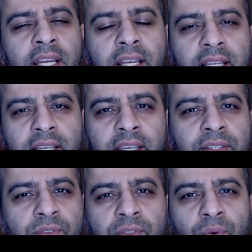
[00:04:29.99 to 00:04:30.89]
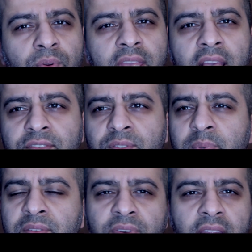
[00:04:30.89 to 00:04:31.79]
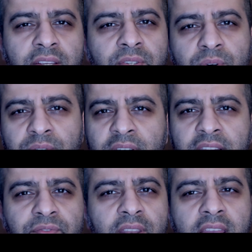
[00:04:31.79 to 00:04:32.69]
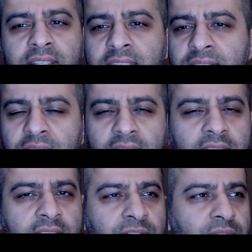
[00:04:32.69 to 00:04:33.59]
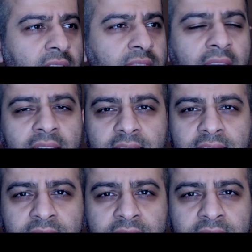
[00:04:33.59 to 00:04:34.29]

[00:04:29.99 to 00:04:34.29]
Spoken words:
It only has to be very short, very flashy, very this, very that.